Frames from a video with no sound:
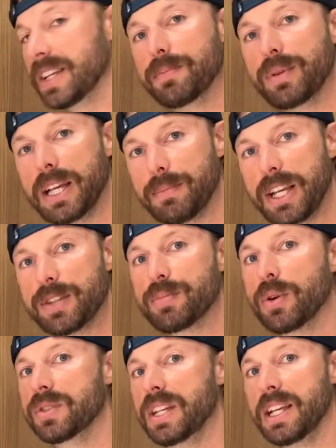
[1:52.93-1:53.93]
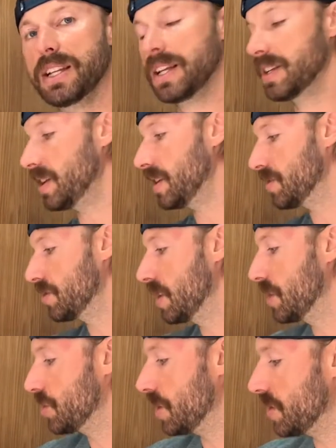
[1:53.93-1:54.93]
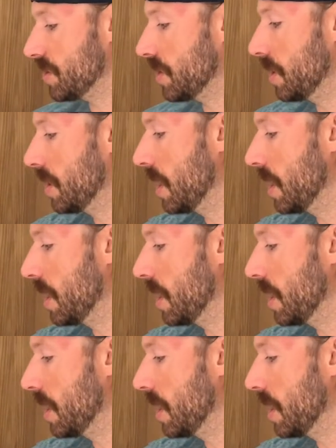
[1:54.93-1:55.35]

plant-based protein is just as good.